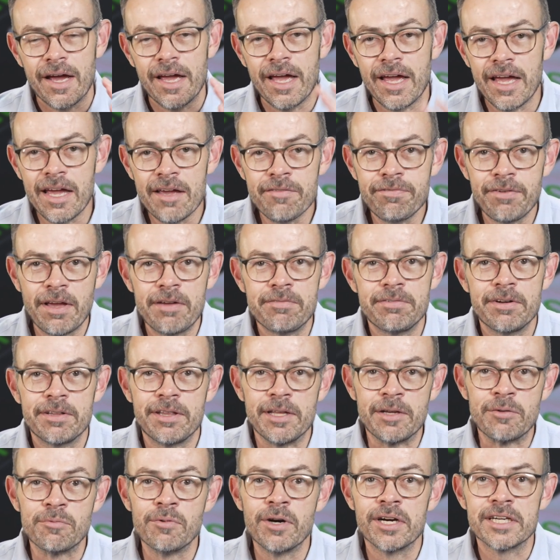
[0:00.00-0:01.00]
if
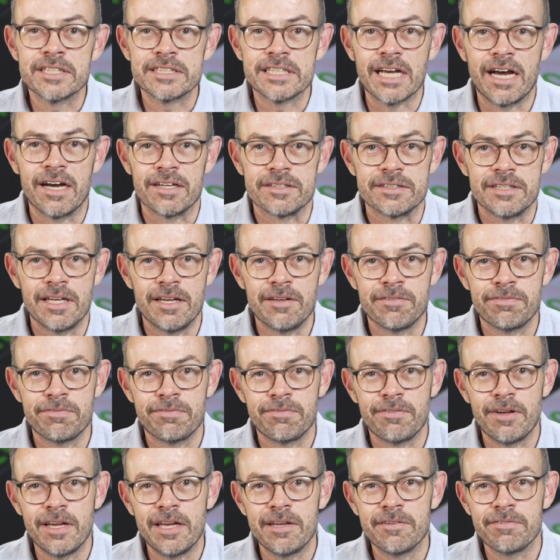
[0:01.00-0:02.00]
everything works out,
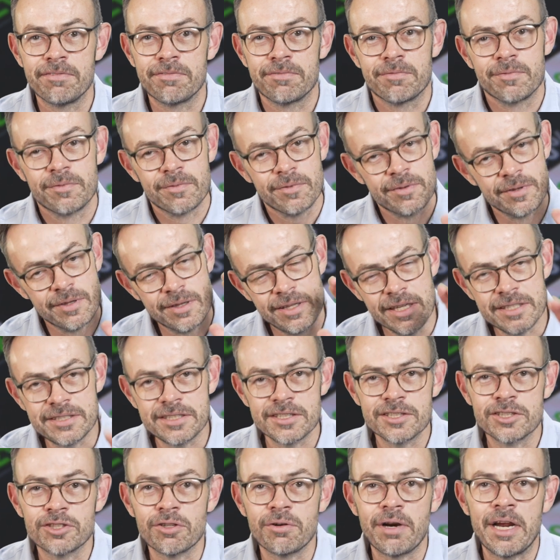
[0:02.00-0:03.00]
if this
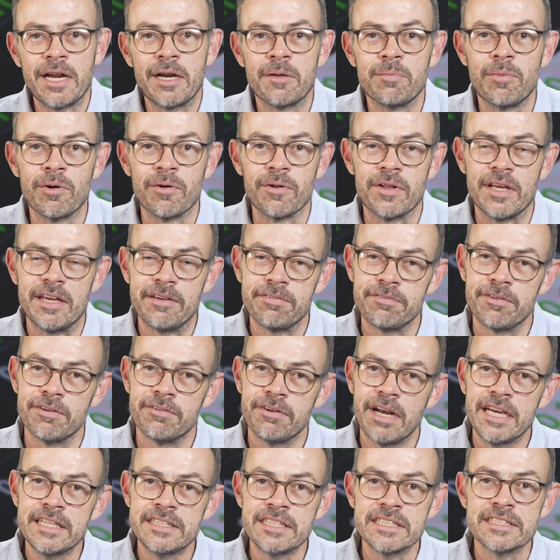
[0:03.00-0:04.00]
is credible, if the
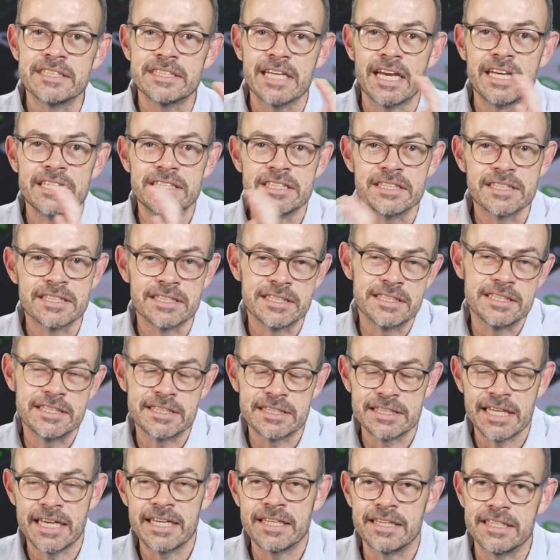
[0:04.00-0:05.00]
ratings agencies
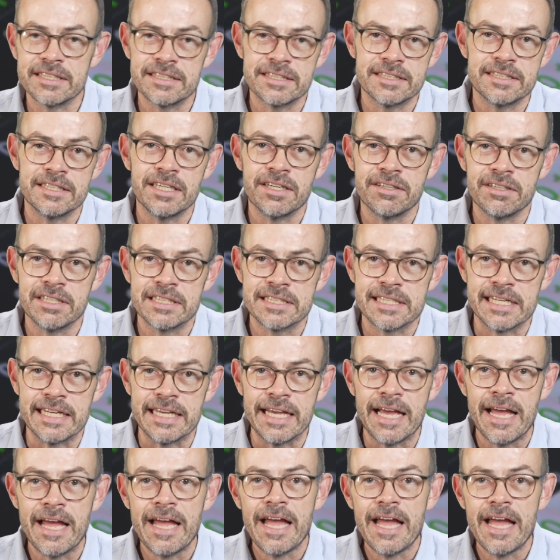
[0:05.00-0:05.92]
take this seriously,